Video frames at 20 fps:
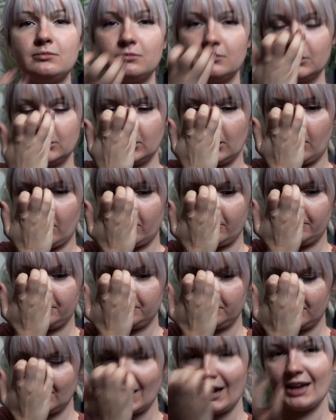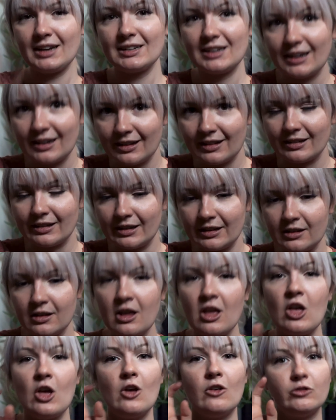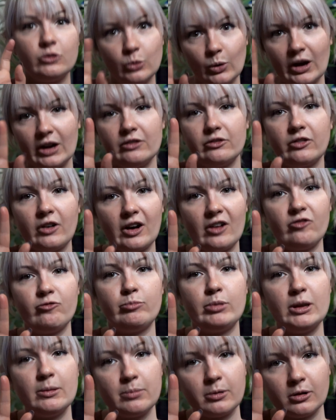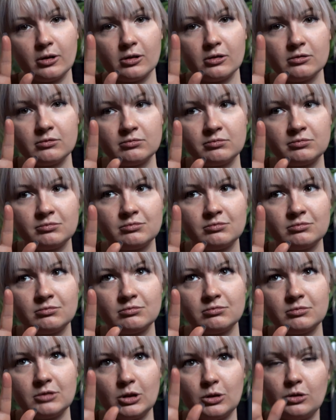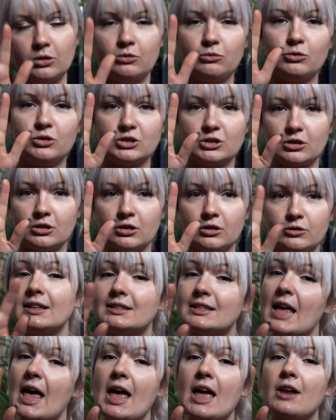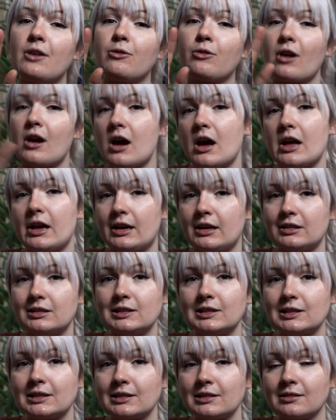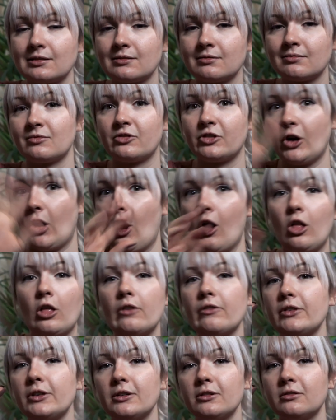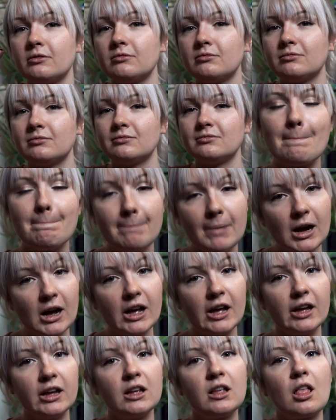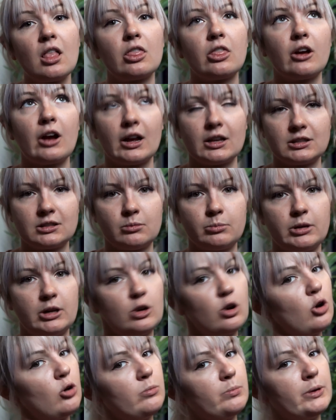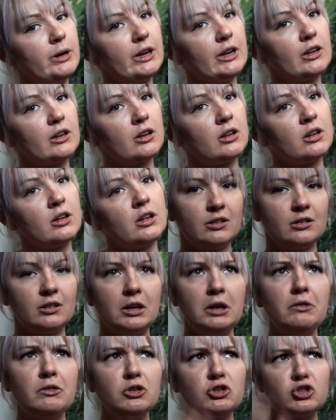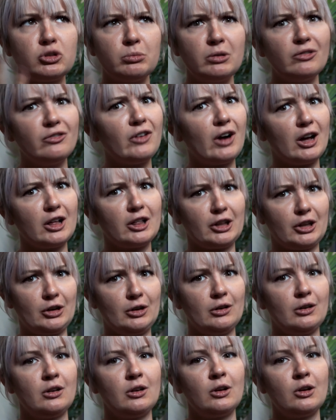So technically, if you had 5 people, you could reserve 10 rides for all of you. But there has to be an opening. Even Jimmy Fallon.